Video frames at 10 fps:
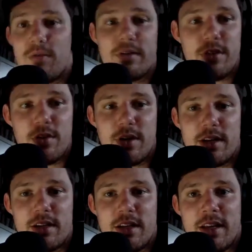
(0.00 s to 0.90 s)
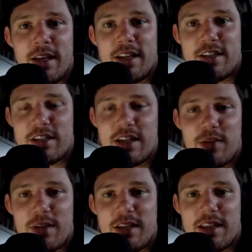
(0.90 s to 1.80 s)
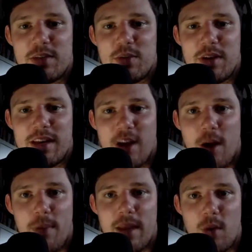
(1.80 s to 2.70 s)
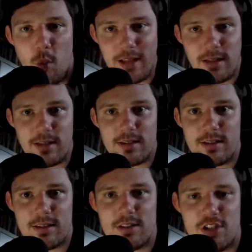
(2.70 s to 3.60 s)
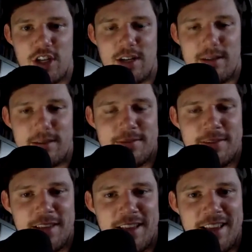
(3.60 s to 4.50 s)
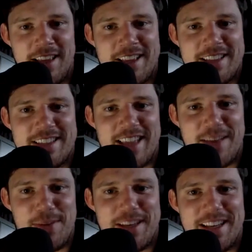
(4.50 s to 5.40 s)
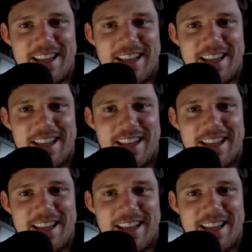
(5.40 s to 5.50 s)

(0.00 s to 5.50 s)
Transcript: review it, just like we did this one in our bin watching segment.